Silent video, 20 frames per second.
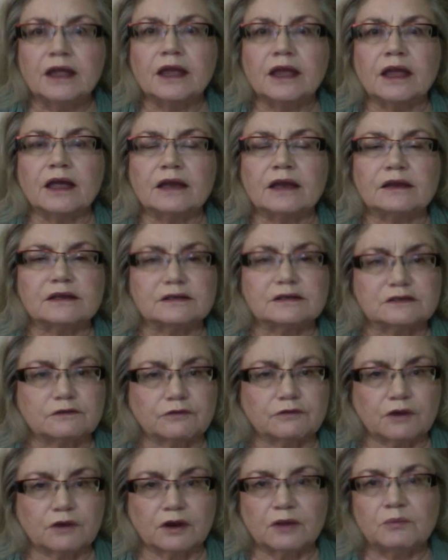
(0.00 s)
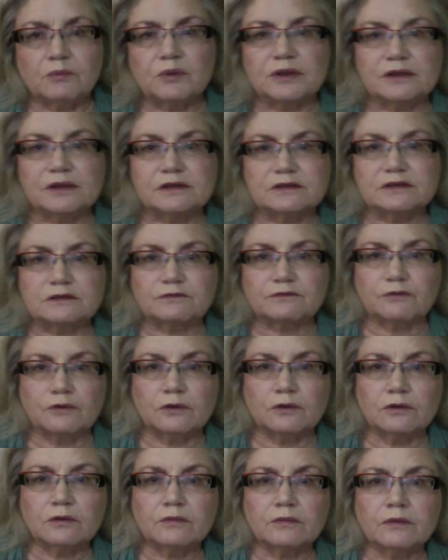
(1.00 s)
And it's very
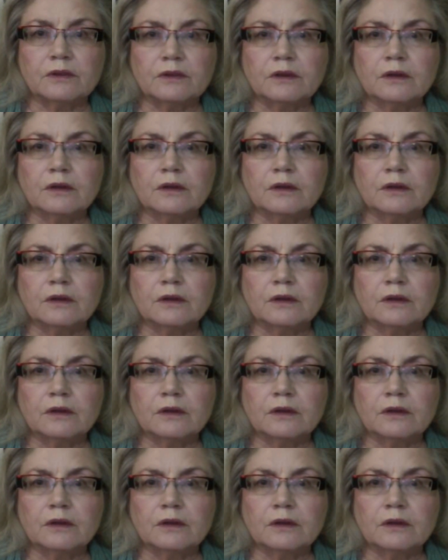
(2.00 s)
peaceful.